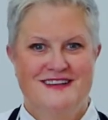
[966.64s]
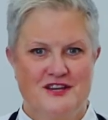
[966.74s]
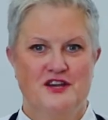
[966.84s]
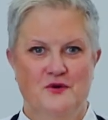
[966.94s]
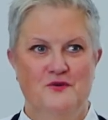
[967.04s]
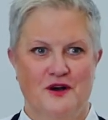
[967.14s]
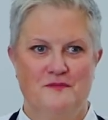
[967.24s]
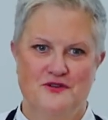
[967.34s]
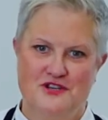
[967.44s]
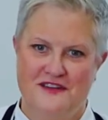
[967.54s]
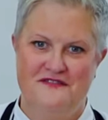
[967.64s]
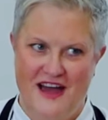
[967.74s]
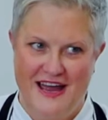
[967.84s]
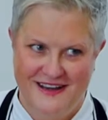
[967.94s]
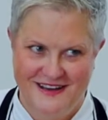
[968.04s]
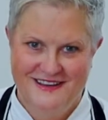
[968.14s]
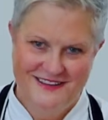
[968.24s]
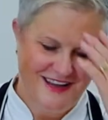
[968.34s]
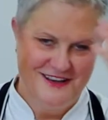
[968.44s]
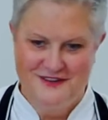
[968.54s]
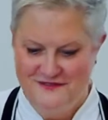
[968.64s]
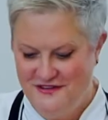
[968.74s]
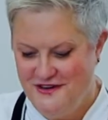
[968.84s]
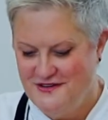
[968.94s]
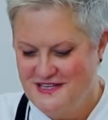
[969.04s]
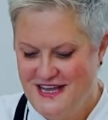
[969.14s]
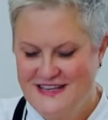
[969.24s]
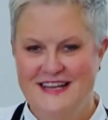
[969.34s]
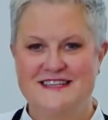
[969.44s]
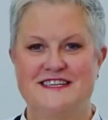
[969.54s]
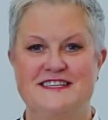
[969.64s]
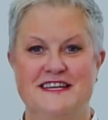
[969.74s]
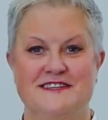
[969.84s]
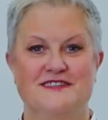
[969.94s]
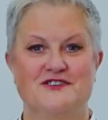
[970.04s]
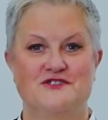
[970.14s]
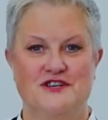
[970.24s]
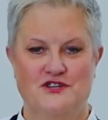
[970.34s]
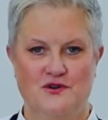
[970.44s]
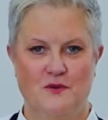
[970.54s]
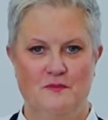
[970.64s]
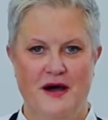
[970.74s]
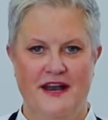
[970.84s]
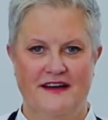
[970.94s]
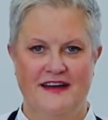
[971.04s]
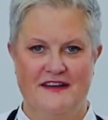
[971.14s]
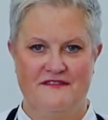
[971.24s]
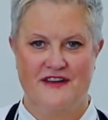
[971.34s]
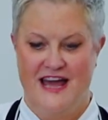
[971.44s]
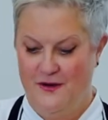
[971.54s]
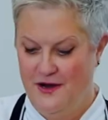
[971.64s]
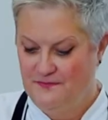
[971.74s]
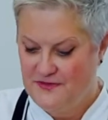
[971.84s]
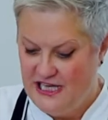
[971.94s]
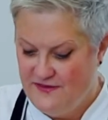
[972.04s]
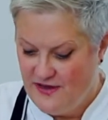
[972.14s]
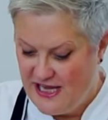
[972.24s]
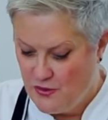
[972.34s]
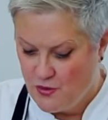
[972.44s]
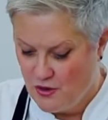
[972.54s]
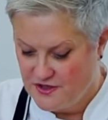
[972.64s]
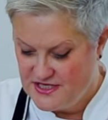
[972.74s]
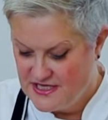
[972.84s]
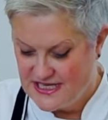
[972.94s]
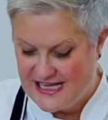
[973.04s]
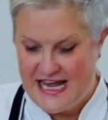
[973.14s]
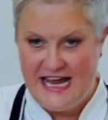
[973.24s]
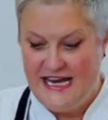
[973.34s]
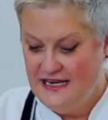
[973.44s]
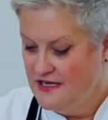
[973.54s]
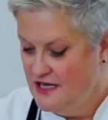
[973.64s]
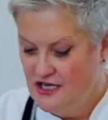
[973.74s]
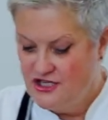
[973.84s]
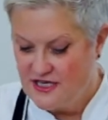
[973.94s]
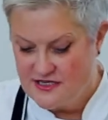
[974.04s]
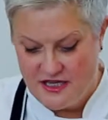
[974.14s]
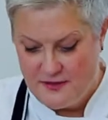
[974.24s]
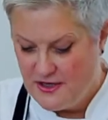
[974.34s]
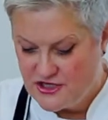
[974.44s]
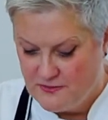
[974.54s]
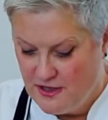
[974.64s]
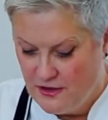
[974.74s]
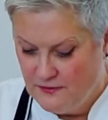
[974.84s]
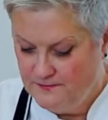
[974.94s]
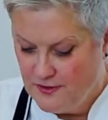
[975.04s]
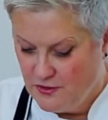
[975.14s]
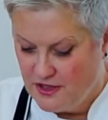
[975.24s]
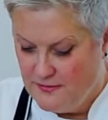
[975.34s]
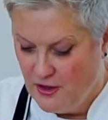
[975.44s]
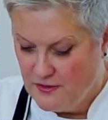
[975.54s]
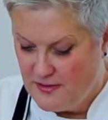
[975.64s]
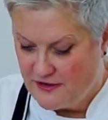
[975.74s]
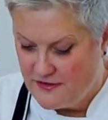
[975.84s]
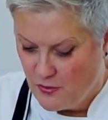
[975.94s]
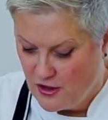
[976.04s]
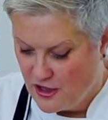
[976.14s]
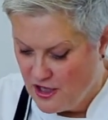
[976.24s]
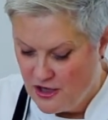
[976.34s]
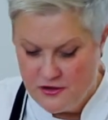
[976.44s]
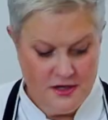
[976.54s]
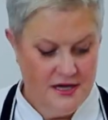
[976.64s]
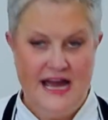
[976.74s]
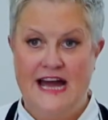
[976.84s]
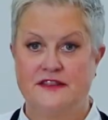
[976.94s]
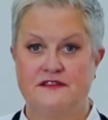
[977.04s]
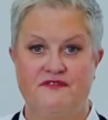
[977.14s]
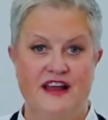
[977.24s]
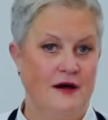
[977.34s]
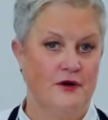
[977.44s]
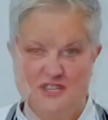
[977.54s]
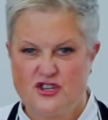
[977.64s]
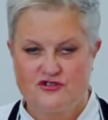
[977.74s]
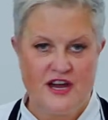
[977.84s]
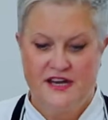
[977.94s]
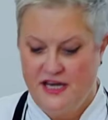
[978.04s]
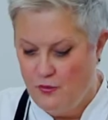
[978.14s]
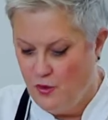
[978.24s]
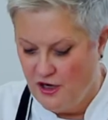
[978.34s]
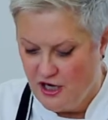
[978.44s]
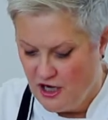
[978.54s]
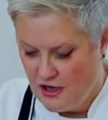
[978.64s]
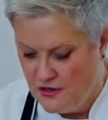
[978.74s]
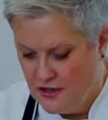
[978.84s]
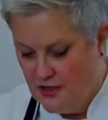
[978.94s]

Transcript: so you wouldn't want to put chicken fat in it, getting confused. So let's just stick to the traditional butter and flour. Equal quantities, again, just like the bechamel. We're going to melt the butter in one go, add the flour just straight in one go,